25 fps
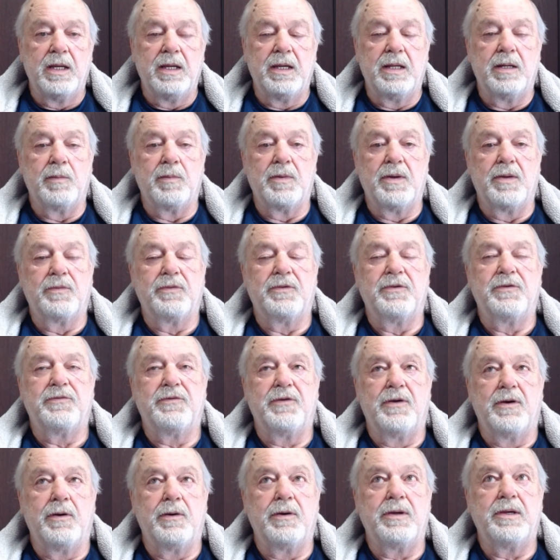And around this
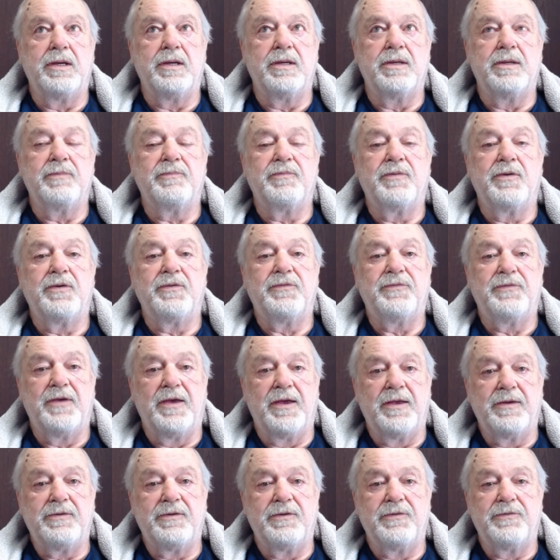area, very
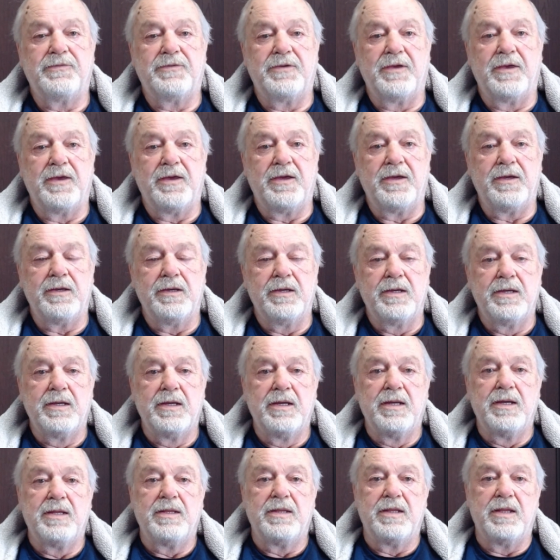sad to say
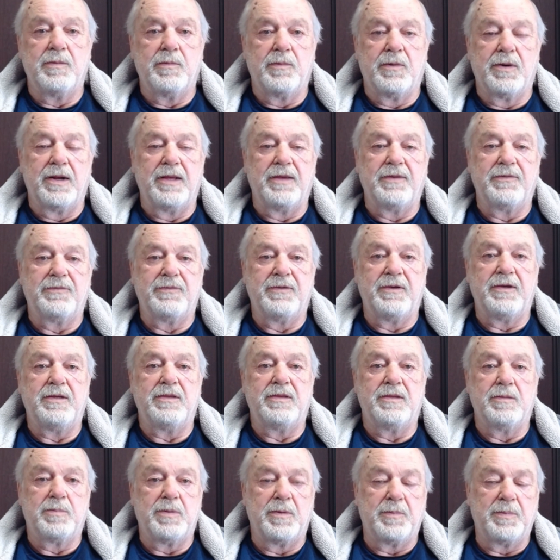that what I see,
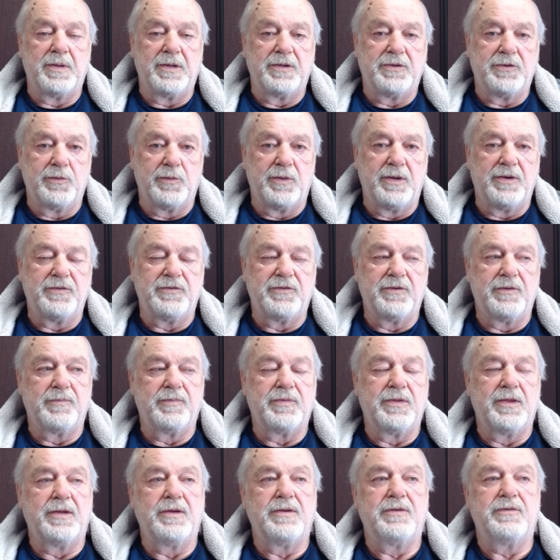the perpetuation of
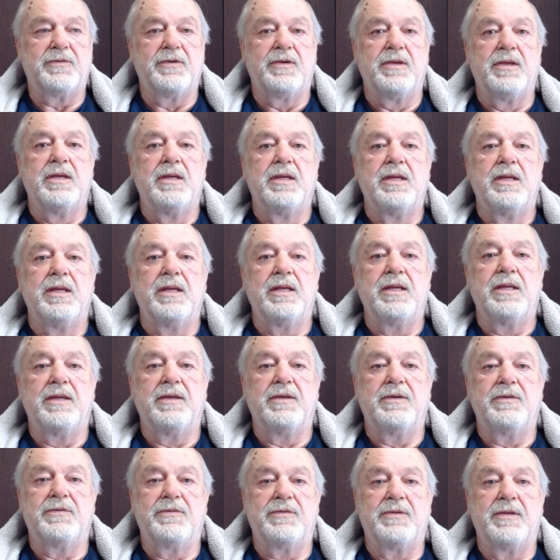things,
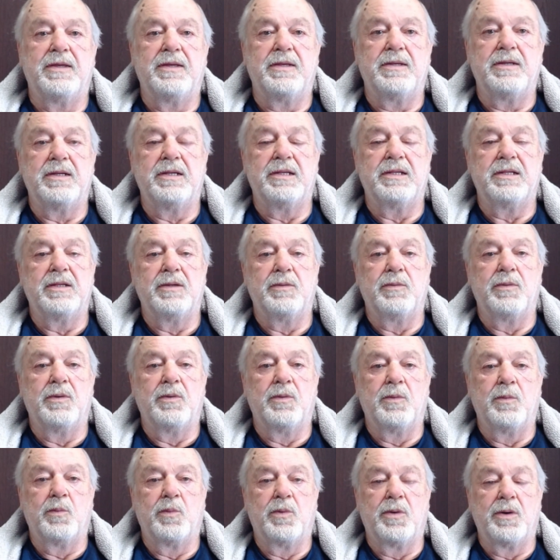is that
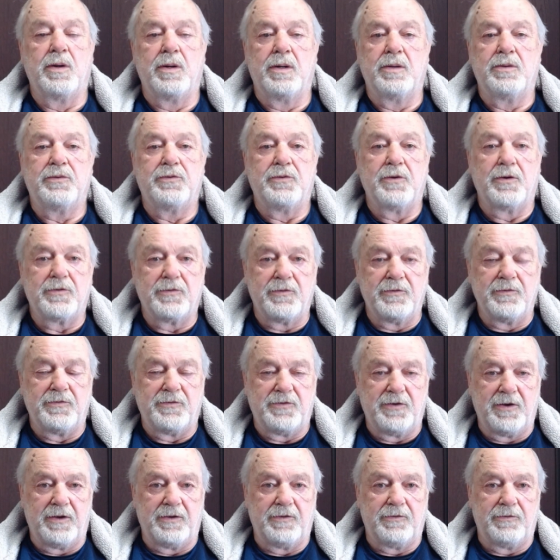we're trucks and
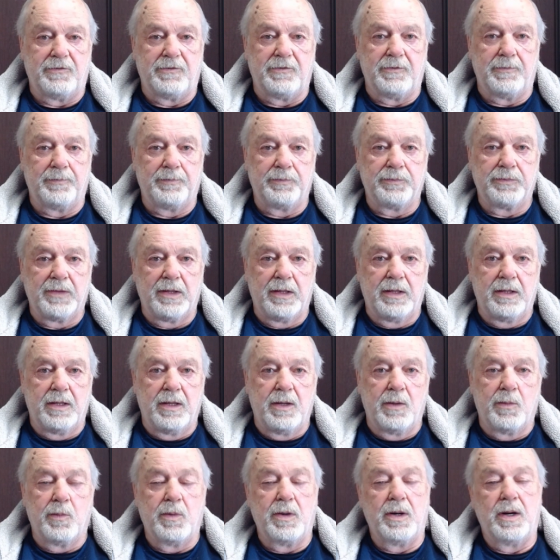sheds,
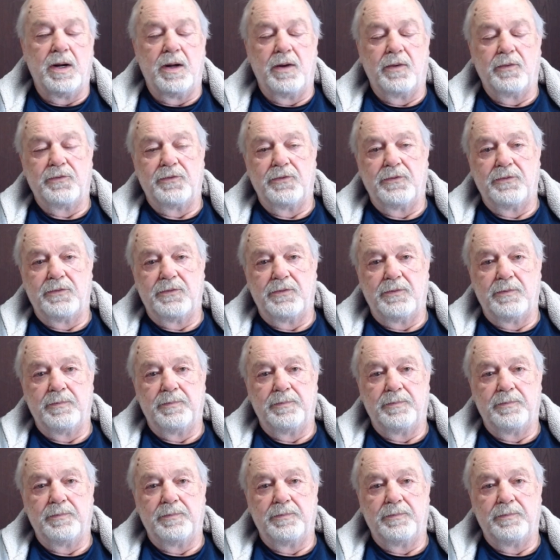warehouses.